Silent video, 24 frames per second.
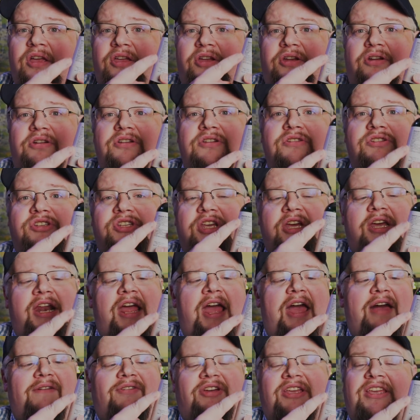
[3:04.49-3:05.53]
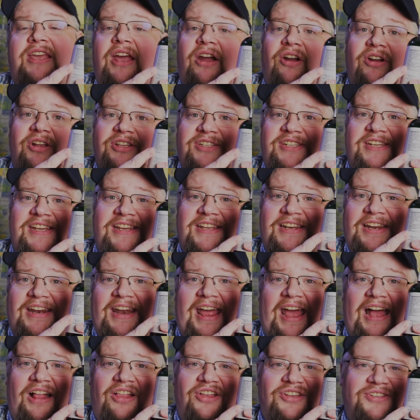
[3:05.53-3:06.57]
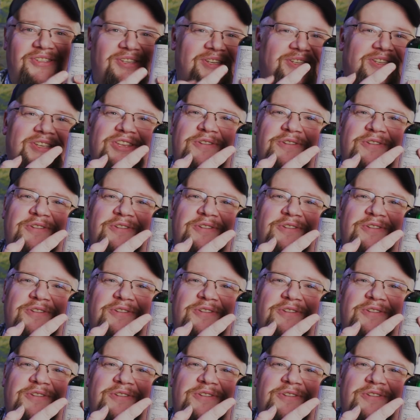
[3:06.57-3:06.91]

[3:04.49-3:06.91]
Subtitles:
you're usually going to have a guaranteed analysis.